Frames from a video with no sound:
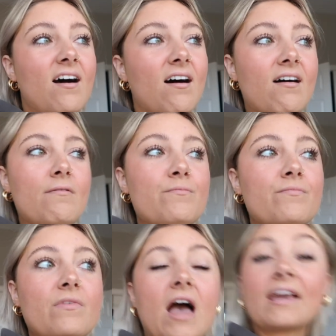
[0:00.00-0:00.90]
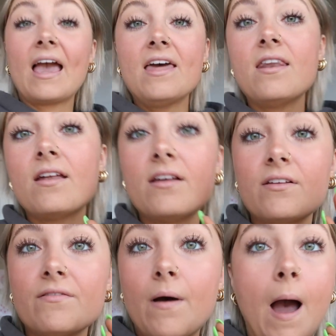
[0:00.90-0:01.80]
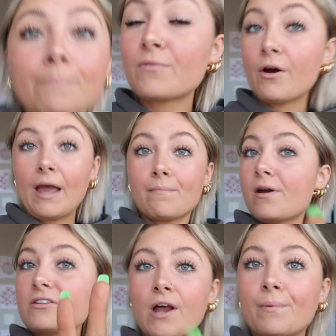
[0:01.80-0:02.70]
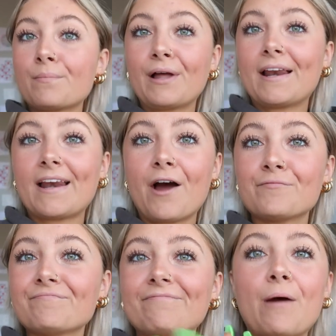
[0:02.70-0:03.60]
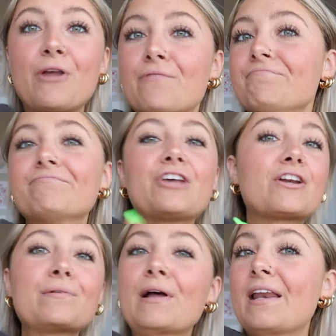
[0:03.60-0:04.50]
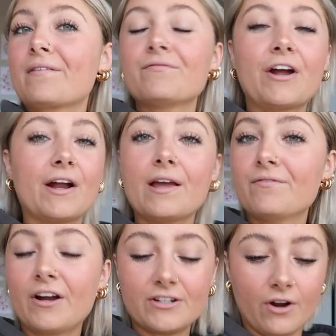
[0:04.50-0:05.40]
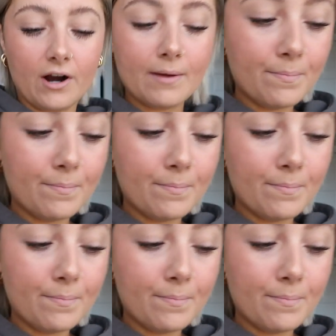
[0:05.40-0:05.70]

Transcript: Um, again, I'm okay, I'm gonna stop complaining now. I'm done. Done complaining. Very, very sorry.